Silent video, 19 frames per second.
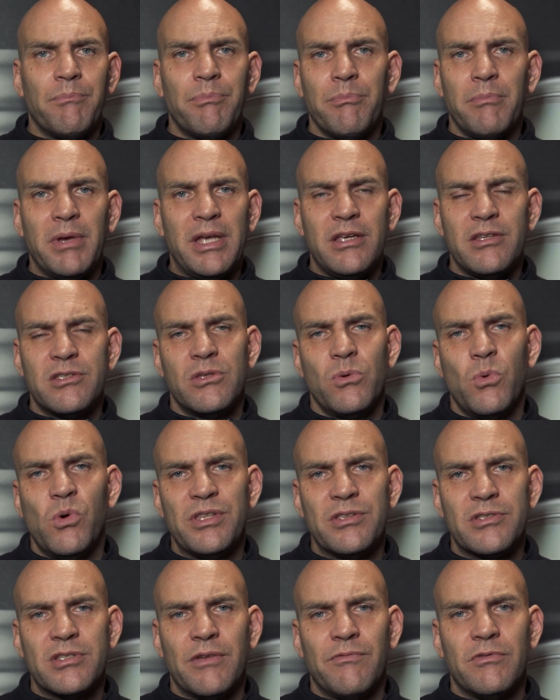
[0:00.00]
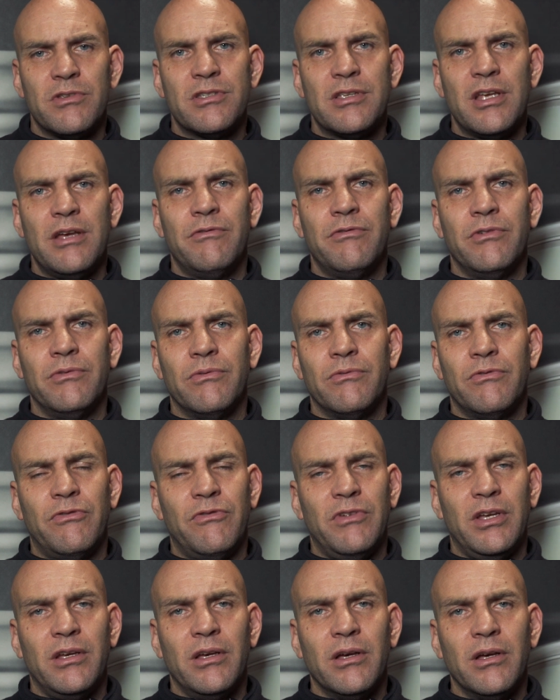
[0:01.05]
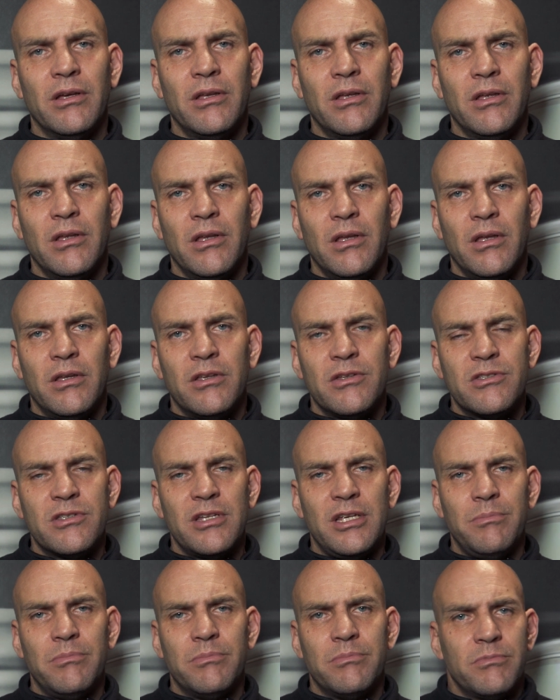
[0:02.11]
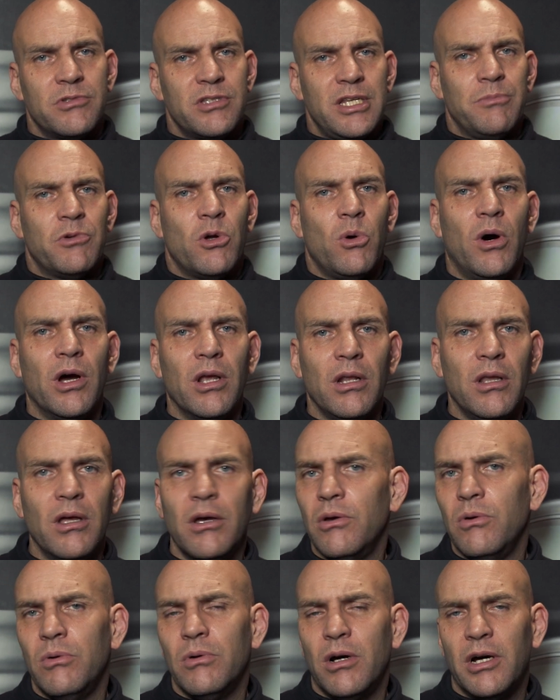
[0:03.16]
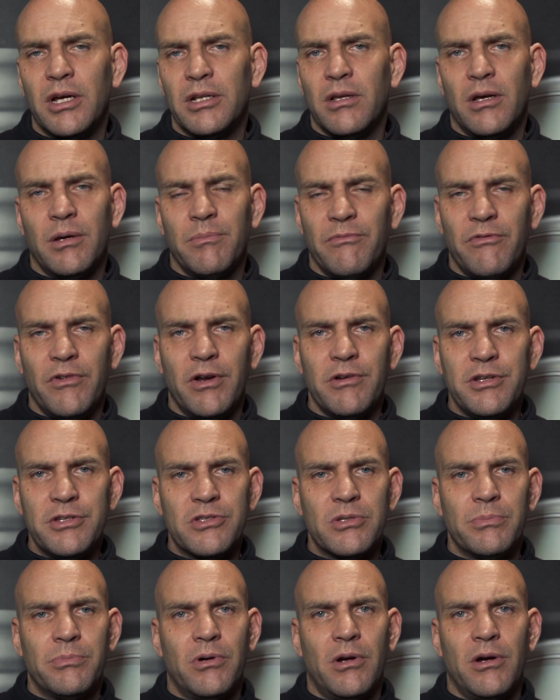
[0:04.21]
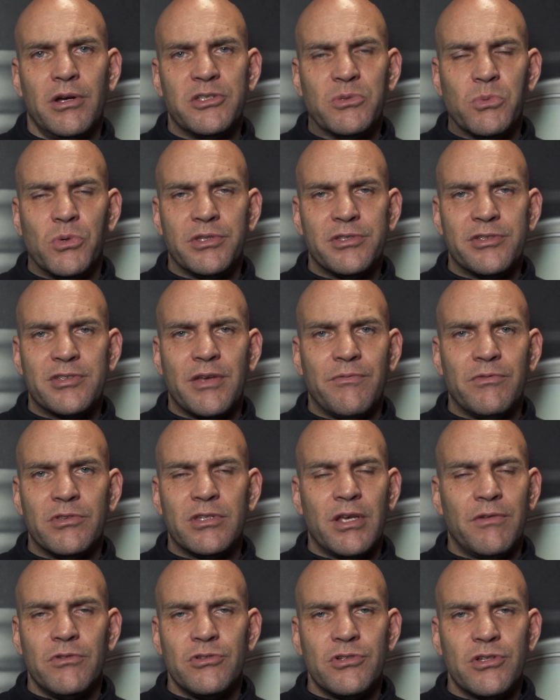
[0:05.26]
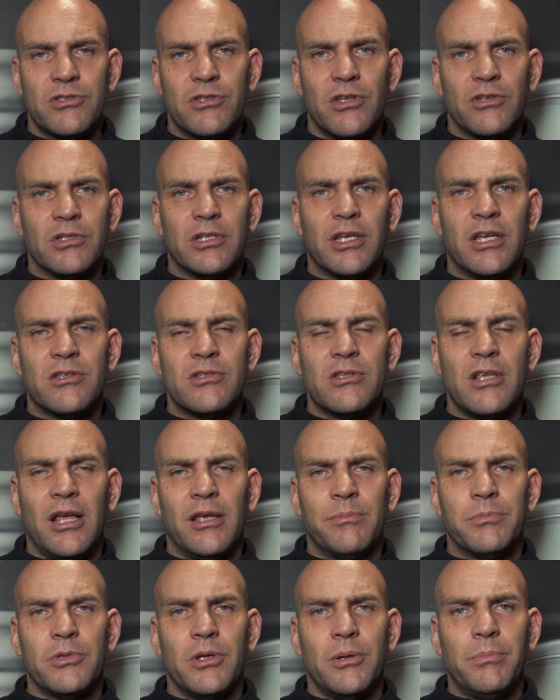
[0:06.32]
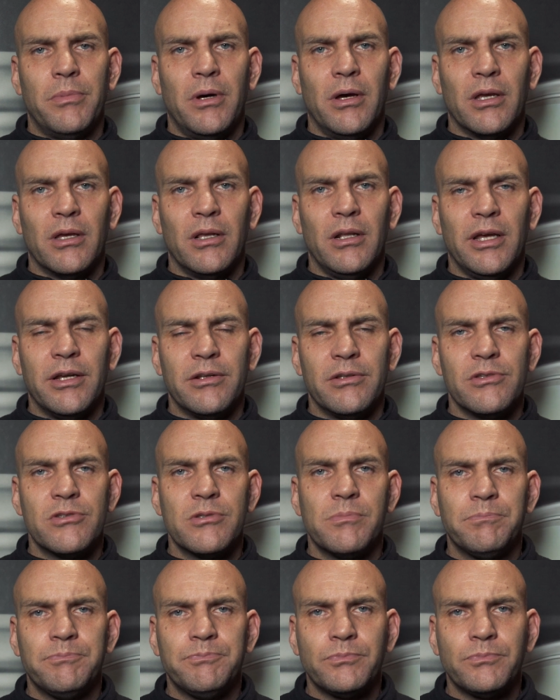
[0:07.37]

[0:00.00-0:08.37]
makes the 177 figure seem quite low. I'm very surprised 177 just doesn't get snapped up by collectors.